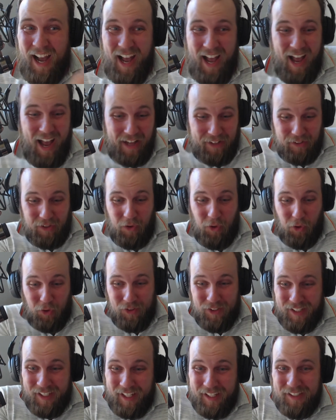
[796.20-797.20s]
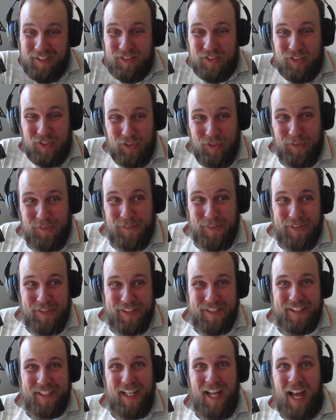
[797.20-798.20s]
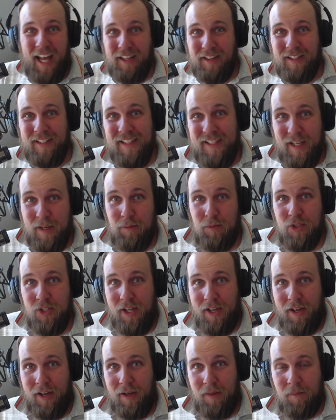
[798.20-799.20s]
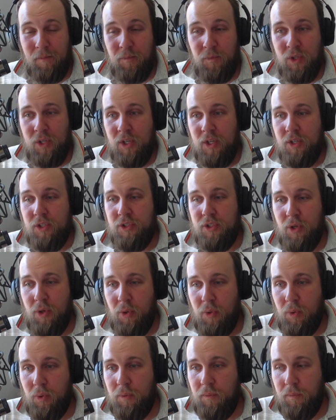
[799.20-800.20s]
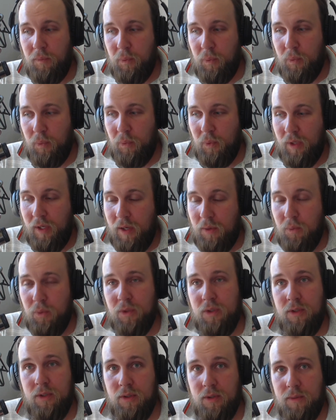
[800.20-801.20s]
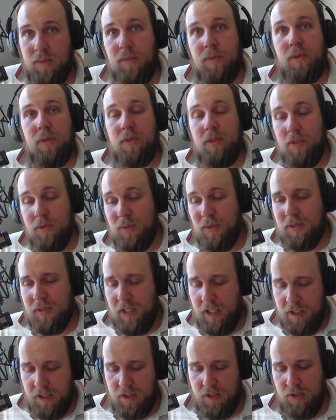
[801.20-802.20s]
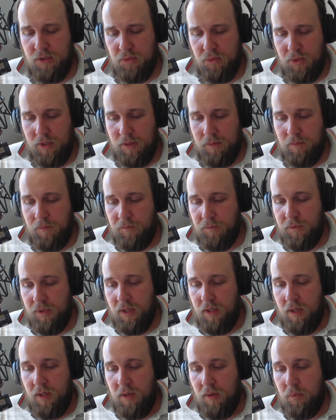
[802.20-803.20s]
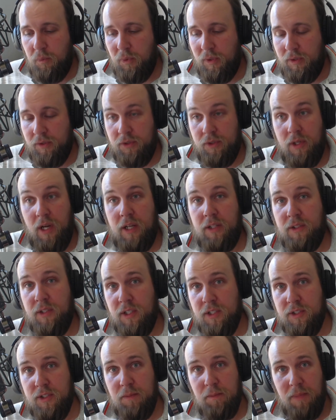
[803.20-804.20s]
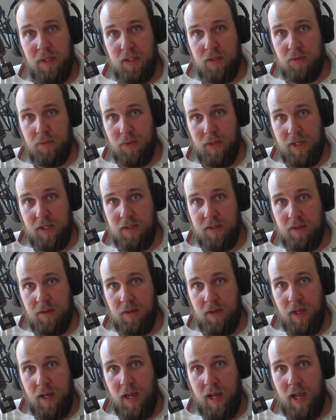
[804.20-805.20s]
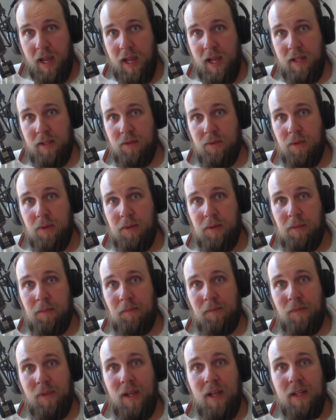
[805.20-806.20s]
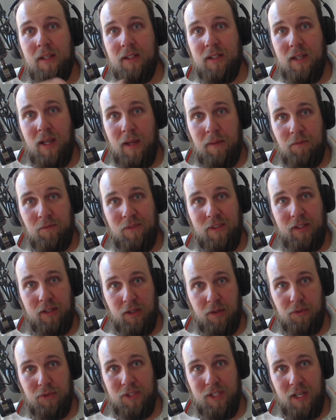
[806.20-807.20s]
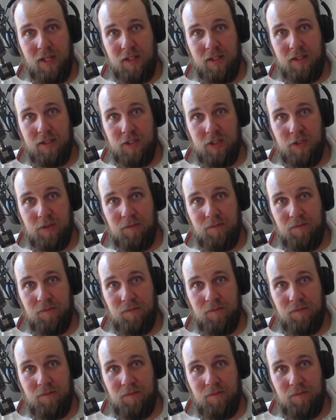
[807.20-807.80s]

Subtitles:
an online server at the same time. So what I would do a test stream where you adjust the bitrate and the in-game video settings.